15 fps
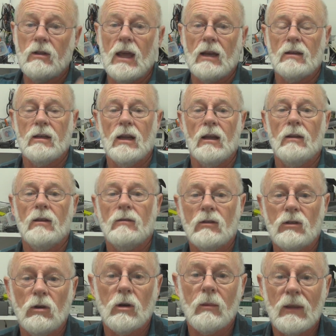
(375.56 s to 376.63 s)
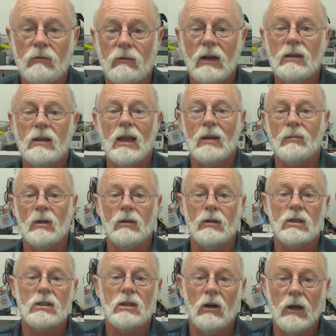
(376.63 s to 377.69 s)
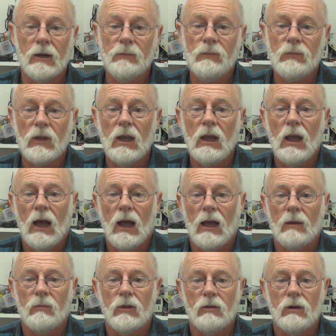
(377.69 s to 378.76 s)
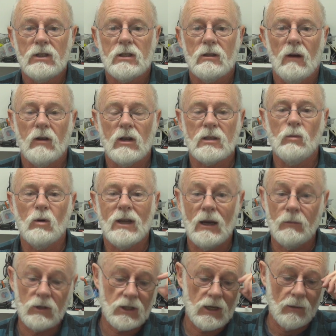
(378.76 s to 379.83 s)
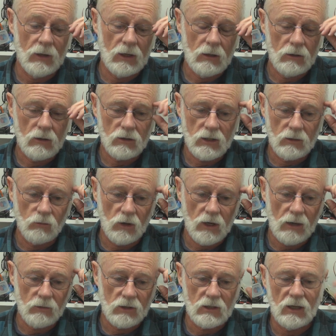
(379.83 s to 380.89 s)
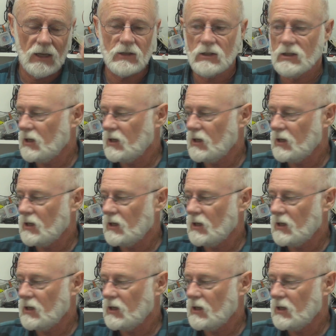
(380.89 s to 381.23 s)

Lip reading: to do that, talk about the Runcam this time. I've got some more cameras coming. There's some more cameras, as I